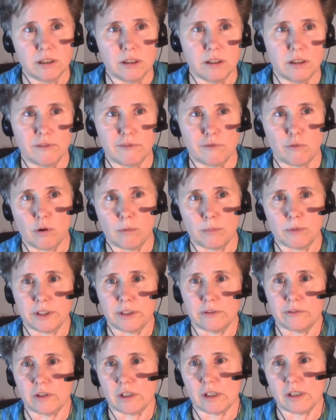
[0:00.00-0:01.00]

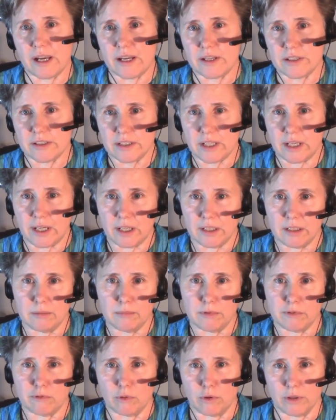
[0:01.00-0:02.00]
formally for the last 10, and
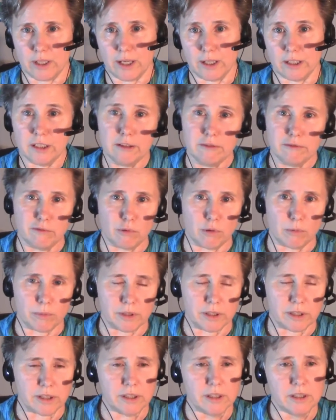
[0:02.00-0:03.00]
before that,
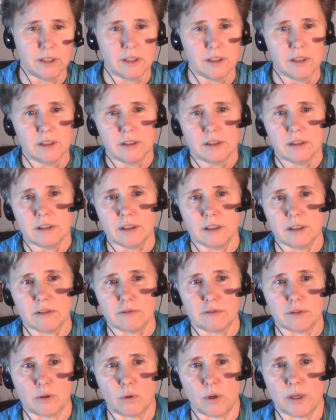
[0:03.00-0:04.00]
informally,
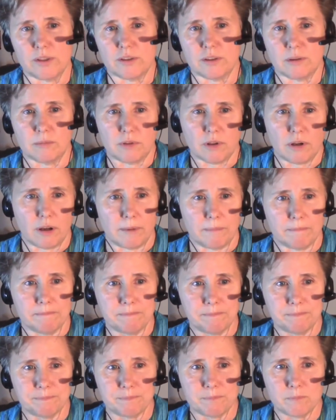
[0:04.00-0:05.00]
for quite some time.
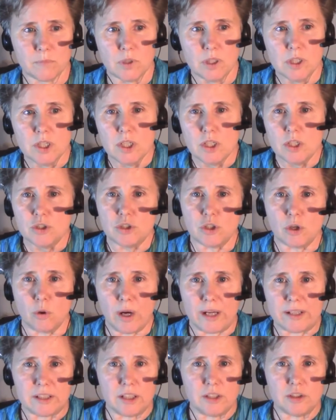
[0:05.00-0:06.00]
So
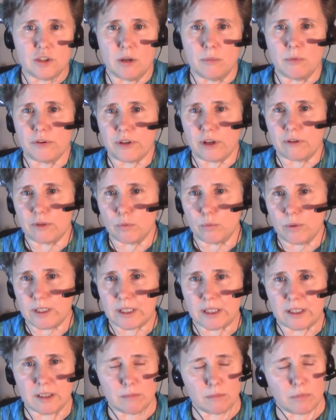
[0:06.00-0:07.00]
I teach almost every
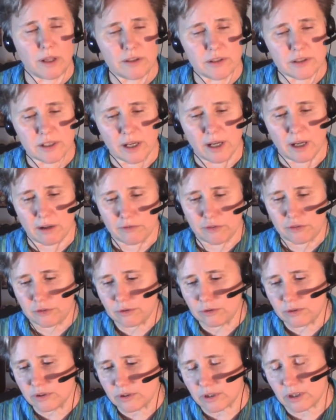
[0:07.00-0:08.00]
weekend. I'm blessed to have
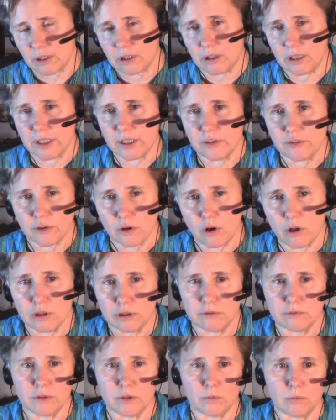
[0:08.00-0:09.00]
students and clients all
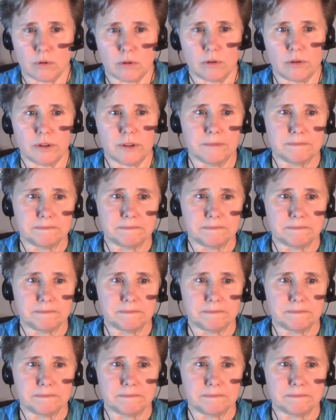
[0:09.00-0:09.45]
over the world.